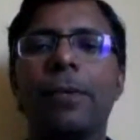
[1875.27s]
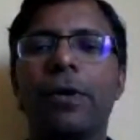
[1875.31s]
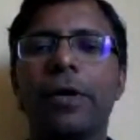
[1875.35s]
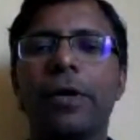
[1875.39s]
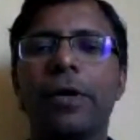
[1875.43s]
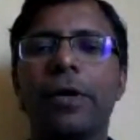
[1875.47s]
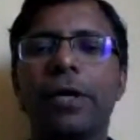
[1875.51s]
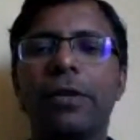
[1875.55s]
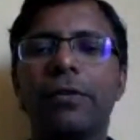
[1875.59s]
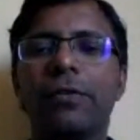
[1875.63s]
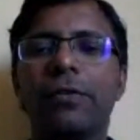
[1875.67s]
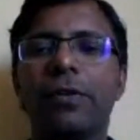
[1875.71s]

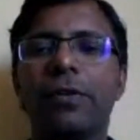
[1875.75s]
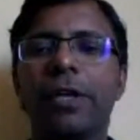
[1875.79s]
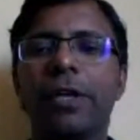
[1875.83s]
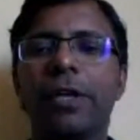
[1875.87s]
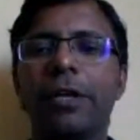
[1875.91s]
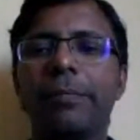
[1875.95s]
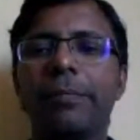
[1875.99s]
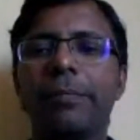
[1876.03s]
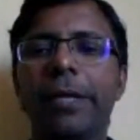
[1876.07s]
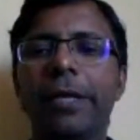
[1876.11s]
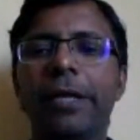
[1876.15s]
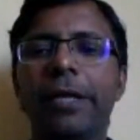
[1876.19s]
Okay, so let
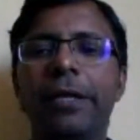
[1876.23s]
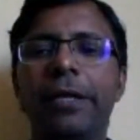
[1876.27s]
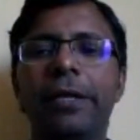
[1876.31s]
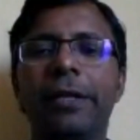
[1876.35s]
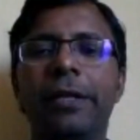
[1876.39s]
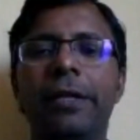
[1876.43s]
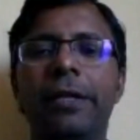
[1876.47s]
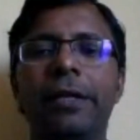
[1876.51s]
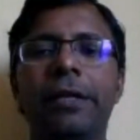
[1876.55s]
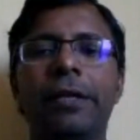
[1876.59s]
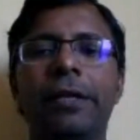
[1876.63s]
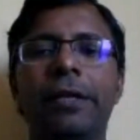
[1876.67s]
me
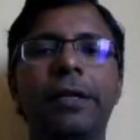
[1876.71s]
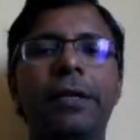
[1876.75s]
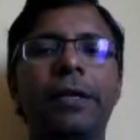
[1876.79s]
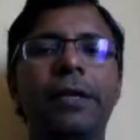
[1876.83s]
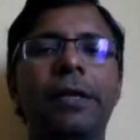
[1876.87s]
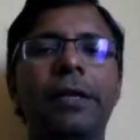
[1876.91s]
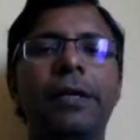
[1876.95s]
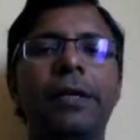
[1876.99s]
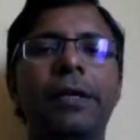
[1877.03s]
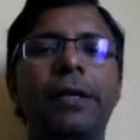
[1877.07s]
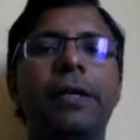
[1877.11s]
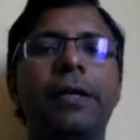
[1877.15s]

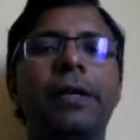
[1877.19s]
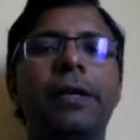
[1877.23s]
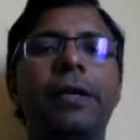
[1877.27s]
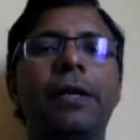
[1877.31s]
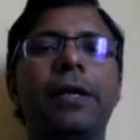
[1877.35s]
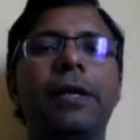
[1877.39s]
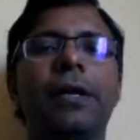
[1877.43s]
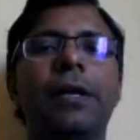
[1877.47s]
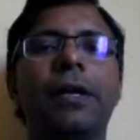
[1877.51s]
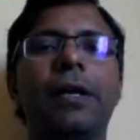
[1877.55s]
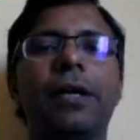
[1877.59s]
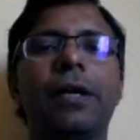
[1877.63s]

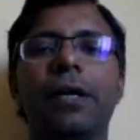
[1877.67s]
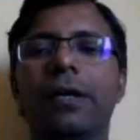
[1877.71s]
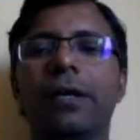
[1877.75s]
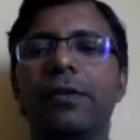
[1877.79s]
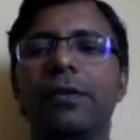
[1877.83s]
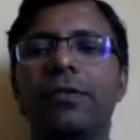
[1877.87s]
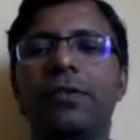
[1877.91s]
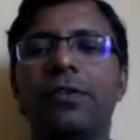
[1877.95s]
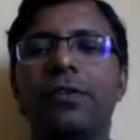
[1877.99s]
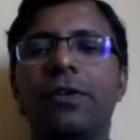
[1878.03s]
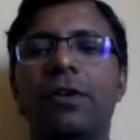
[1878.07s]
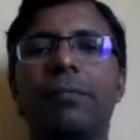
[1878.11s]

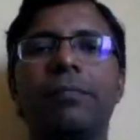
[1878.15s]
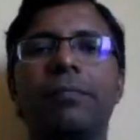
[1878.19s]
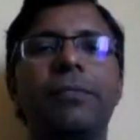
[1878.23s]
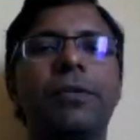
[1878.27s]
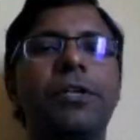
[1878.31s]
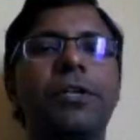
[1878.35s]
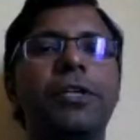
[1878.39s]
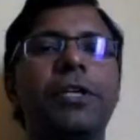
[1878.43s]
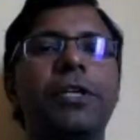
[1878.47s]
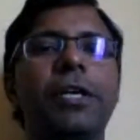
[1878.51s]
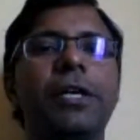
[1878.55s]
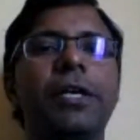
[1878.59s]
stop the
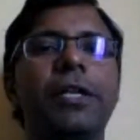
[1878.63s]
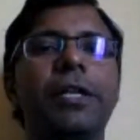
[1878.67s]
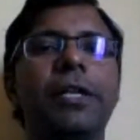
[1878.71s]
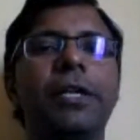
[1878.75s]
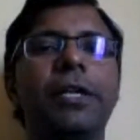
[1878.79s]
sharing.